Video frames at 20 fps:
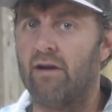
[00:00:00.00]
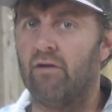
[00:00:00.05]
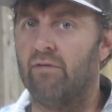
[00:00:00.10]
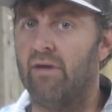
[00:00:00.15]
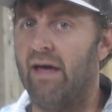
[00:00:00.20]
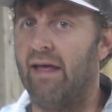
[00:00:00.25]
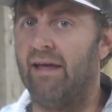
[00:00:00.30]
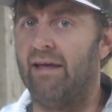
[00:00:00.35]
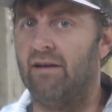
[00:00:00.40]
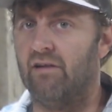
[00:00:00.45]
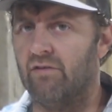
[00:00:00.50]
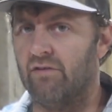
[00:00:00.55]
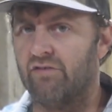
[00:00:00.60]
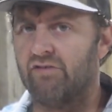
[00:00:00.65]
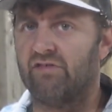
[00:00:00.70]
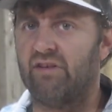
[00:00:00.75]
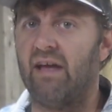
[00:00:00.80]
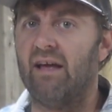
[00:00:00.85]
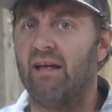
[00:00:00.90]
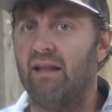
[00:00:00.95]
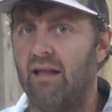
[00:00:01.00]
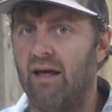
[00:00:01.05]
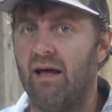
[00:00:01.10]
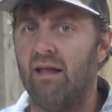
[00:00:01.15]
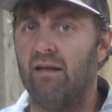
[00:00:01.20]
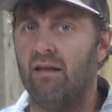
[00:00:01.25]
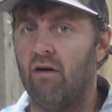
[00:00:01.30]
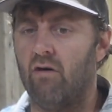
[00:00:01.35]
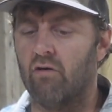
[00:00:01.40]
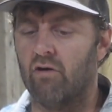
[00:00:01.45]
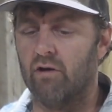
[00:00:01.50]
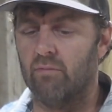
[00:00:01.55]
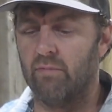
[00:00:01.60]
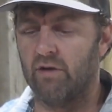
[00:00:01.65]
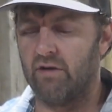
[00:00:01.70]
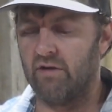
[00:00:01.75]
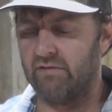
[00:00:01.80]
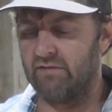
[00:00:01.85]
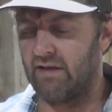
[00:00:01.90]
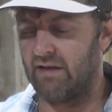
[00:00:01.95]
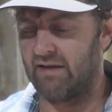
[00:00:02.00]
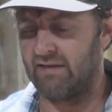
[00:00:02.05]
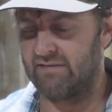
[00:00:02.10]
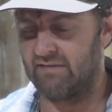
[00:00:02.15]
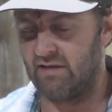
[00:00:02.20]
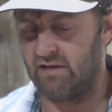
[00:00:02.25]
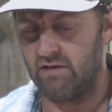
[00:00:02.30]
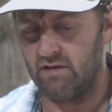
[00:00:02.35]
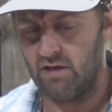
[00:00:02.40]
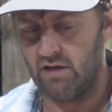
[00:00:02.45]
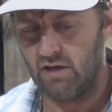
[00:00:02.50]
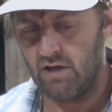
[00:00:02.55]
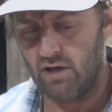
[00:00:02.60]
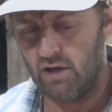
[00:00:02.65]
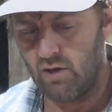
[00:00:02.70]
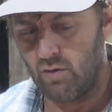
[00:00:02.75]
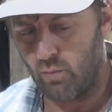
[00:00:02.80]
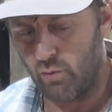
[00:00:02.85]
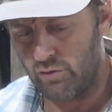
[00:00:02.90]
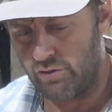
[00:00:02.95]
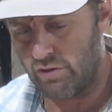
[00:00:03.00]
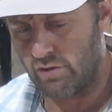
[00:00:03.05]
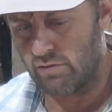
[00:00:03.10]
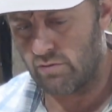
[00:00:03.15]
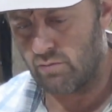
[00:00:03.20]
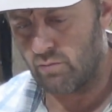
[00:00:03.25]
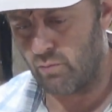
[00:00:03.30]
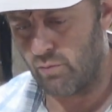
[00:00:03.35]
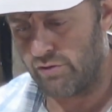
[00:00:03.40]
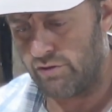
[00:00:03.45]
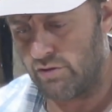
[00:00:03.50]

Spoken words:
on that, and it'll stay a lot longer, because like I said, when you're